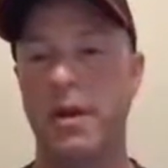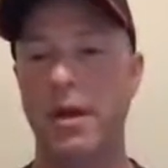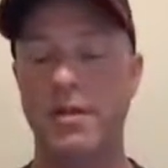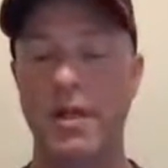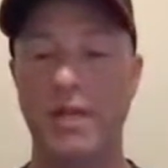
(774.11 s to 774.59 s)

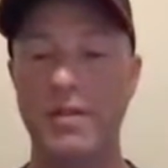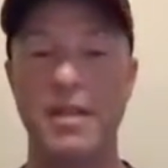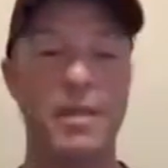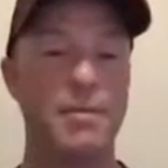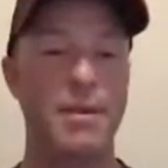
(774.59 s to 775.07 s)

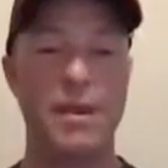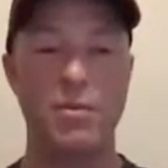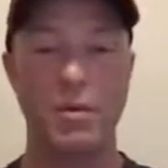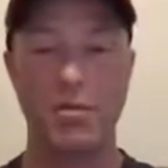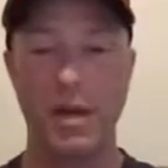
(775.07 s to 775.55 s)
Self-assessment, that's
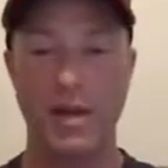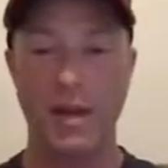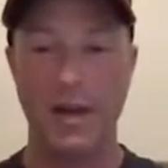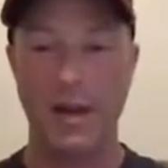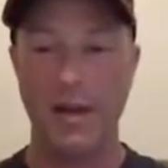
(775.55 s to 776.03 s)
what I'm trying to
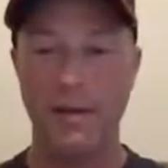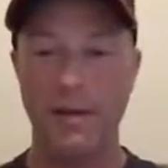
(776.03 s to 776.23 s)
get at.